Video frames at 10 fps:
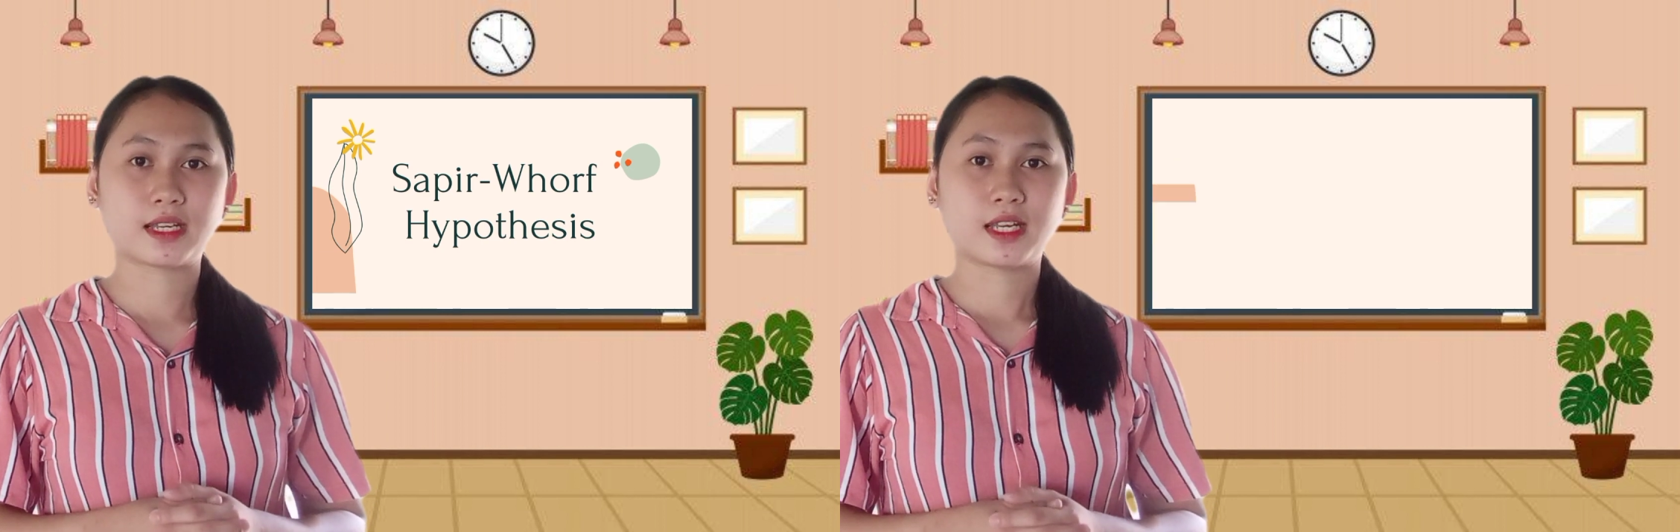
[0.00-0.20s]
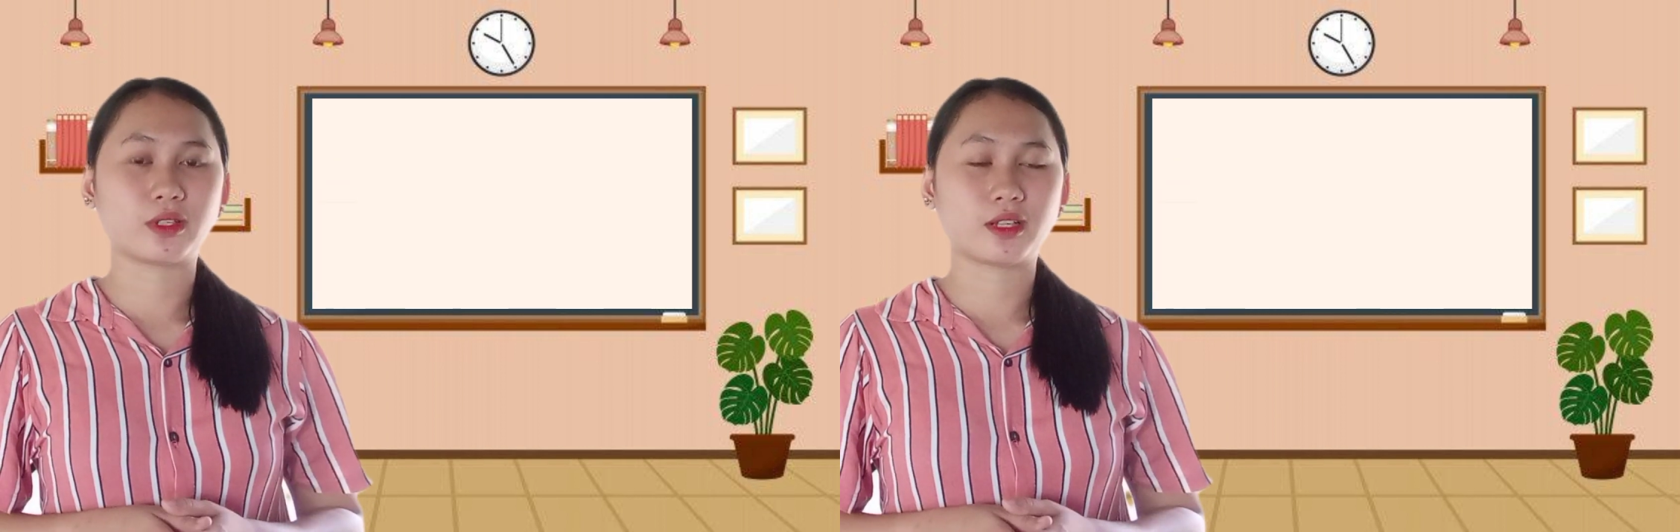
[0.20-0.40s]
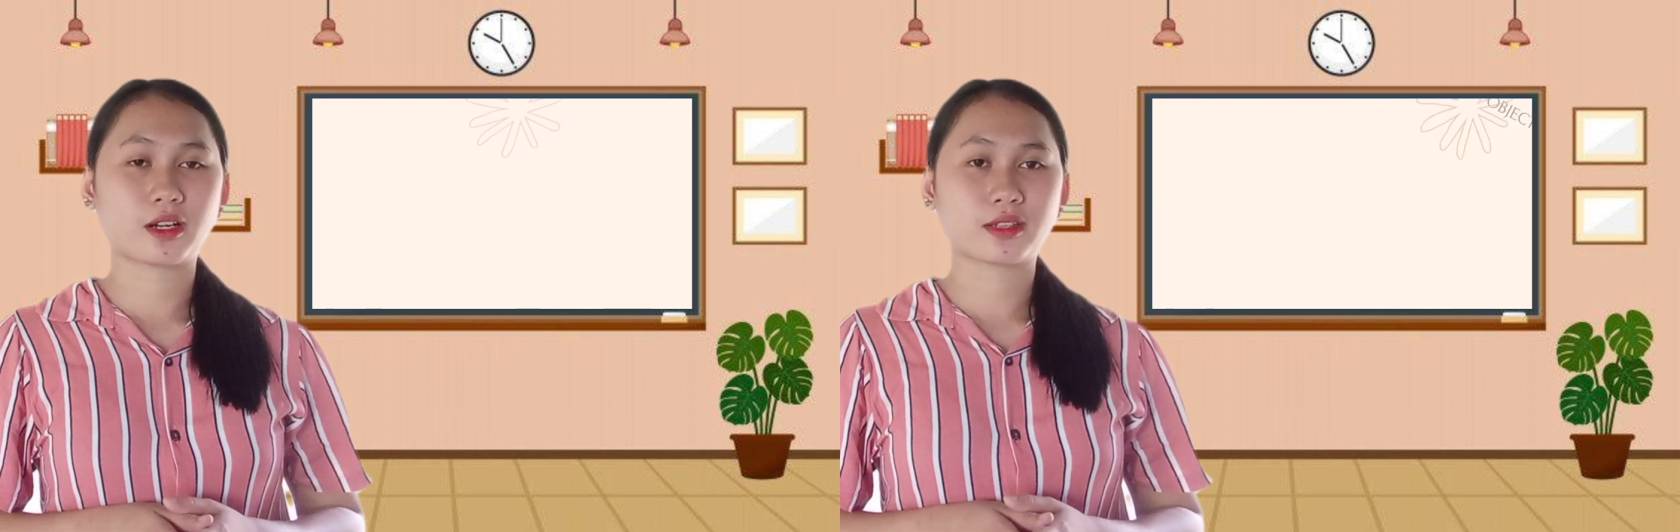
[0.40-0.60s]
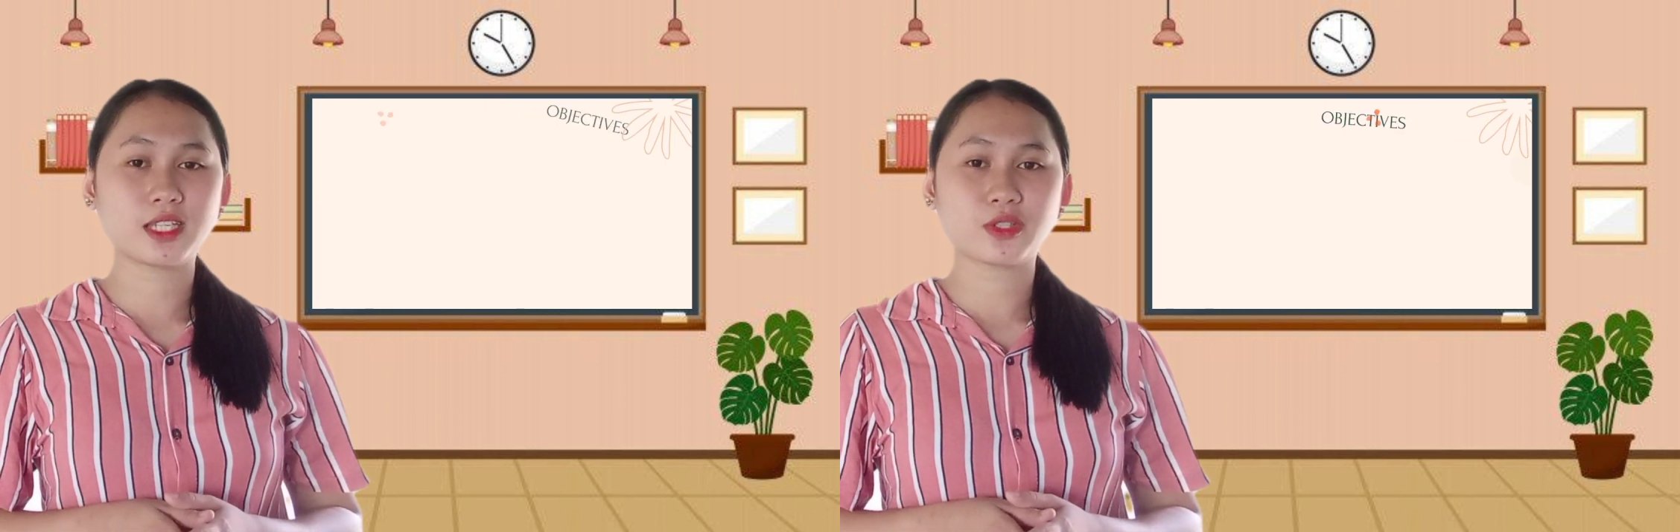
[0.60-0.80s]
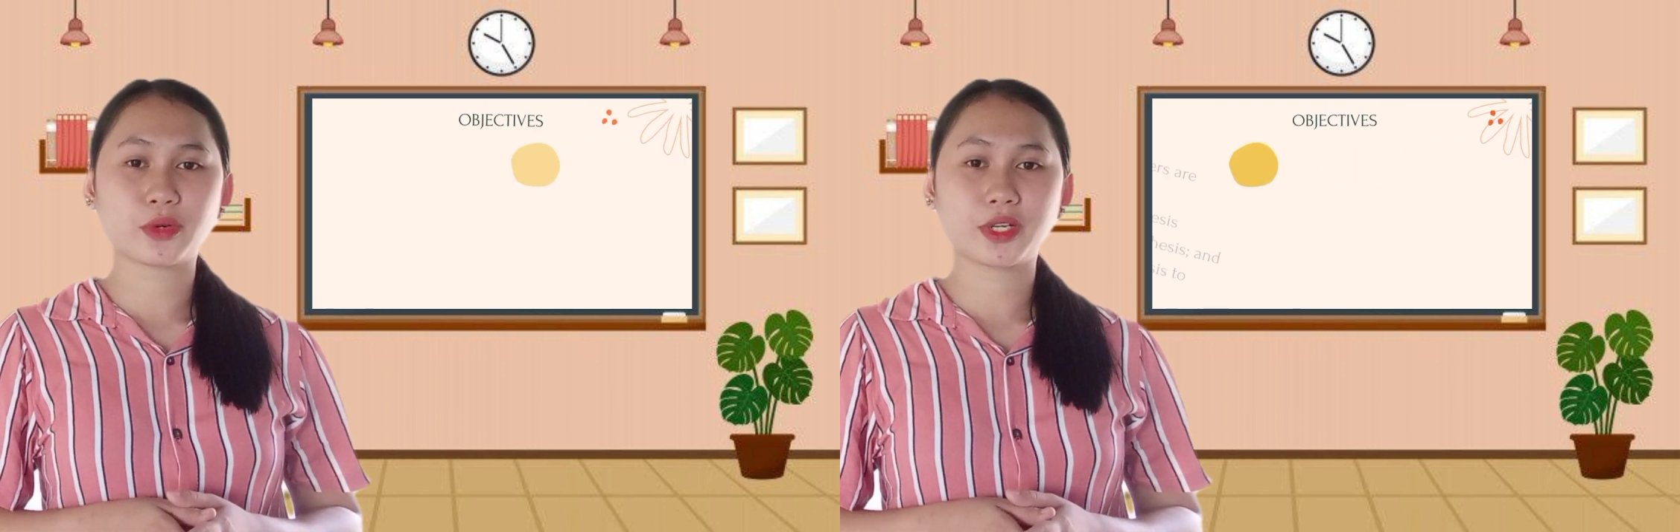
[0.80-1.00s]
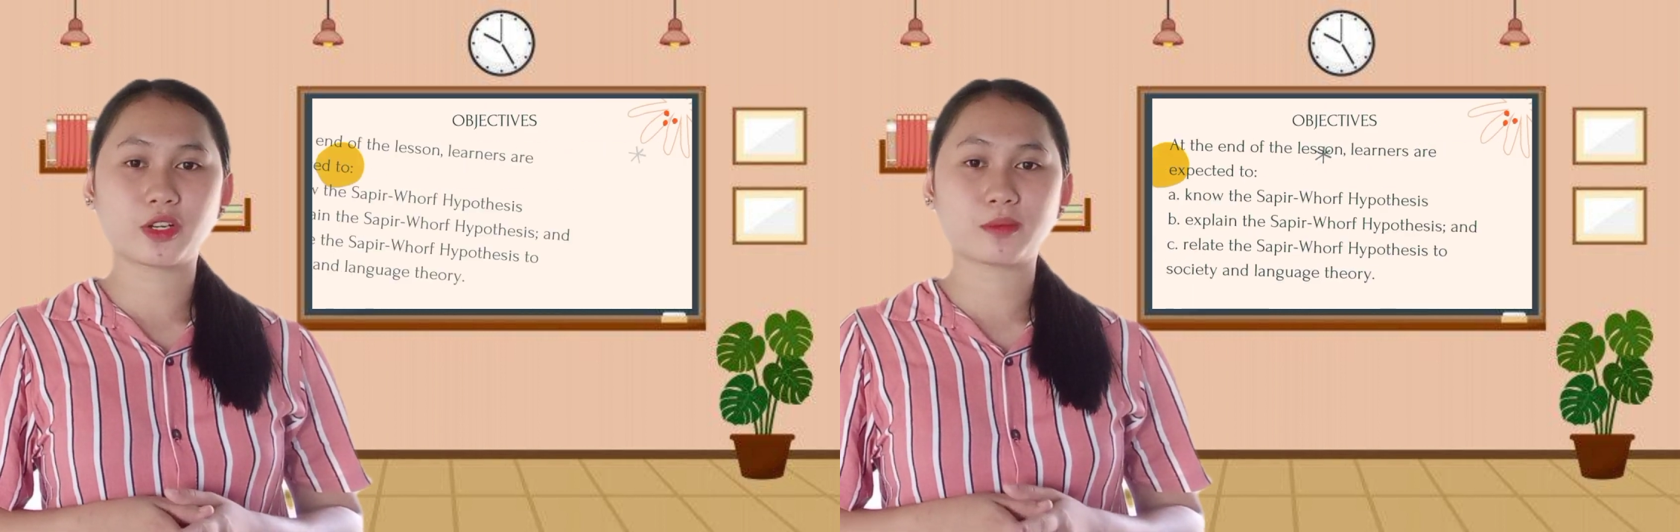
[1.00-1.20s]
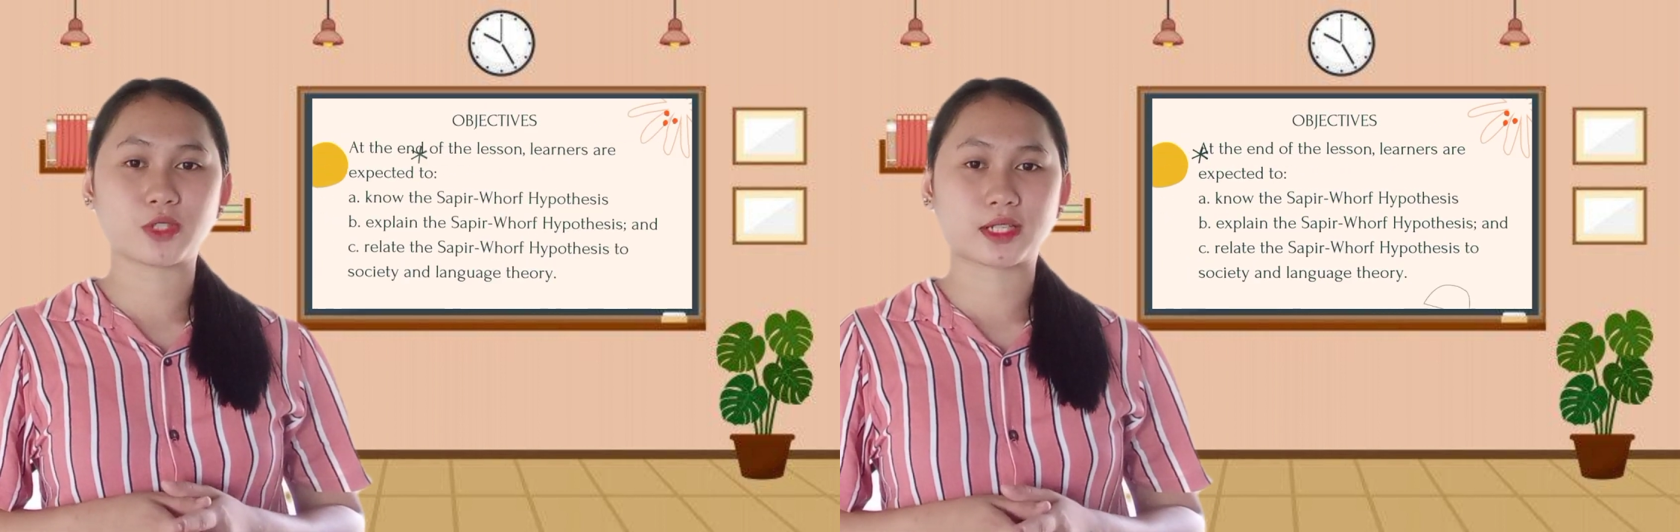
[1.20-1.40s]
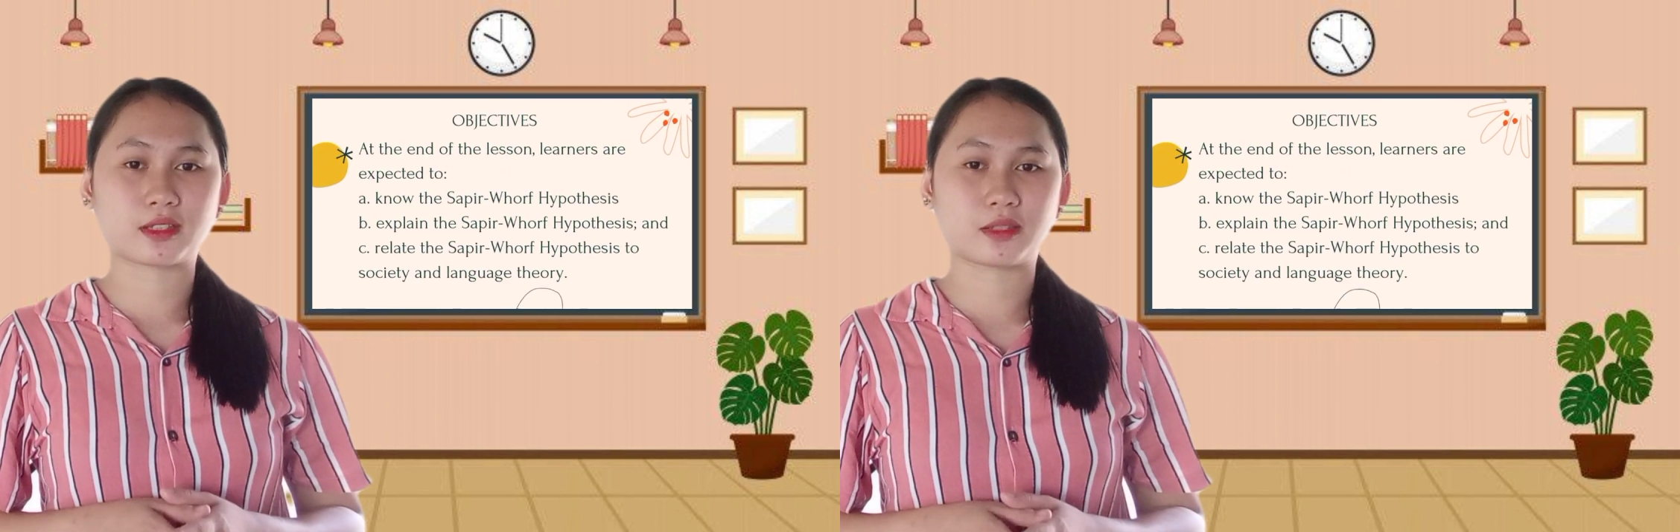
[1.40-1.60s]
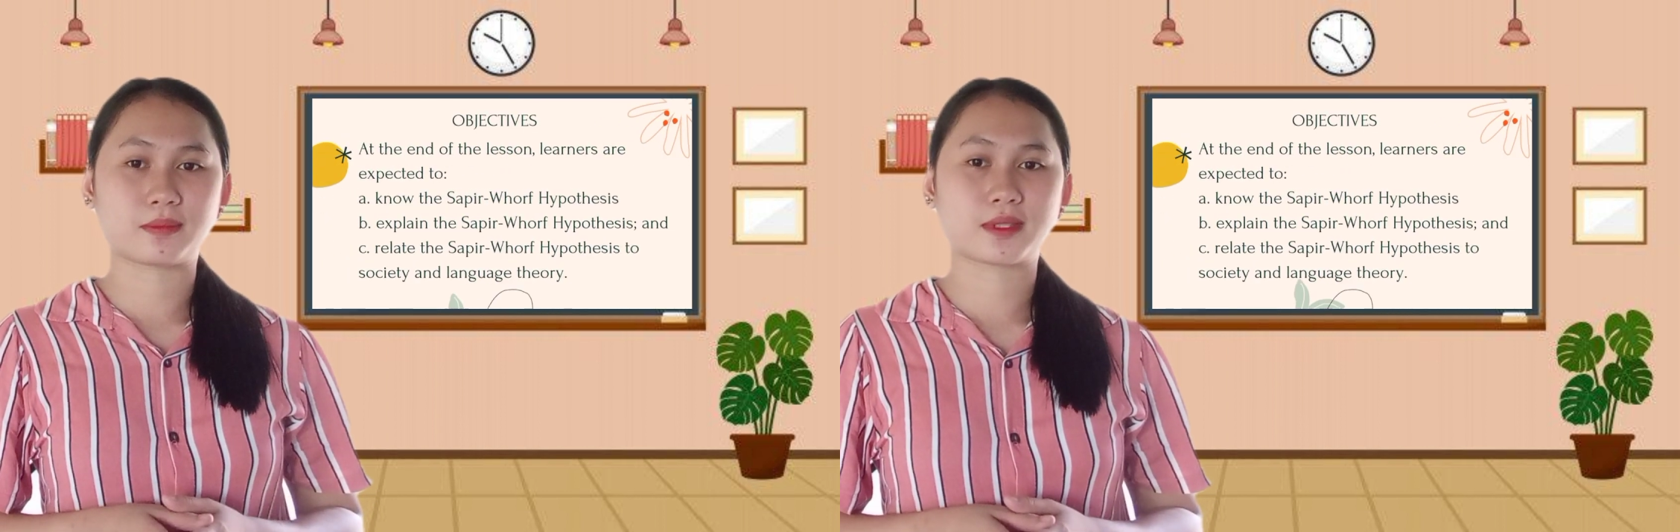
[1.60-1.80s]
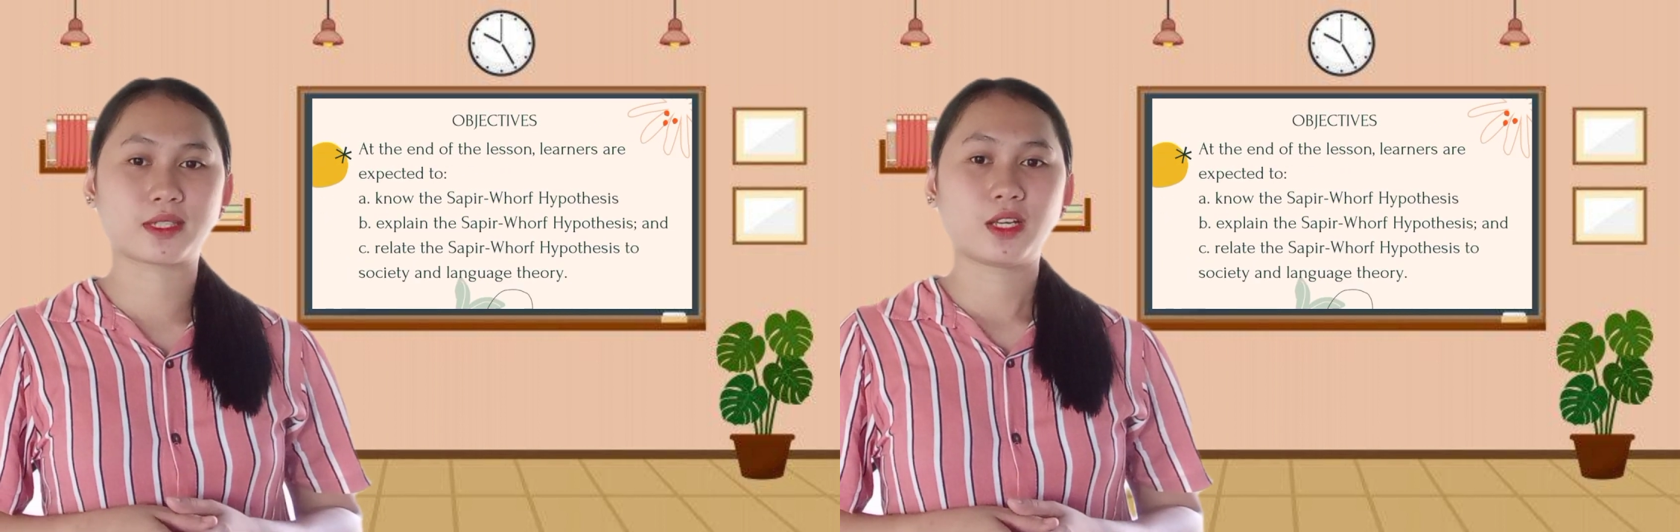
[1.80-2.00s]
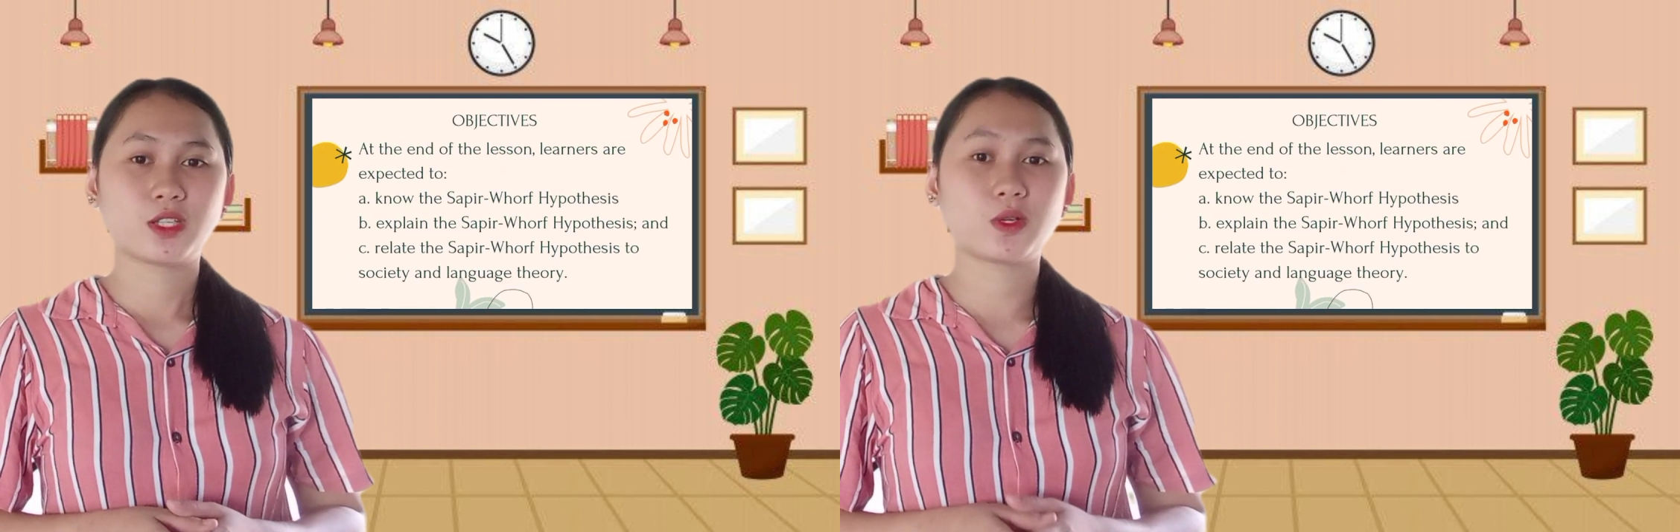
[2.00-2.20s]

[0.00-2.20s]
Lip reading: So, these are the objectives.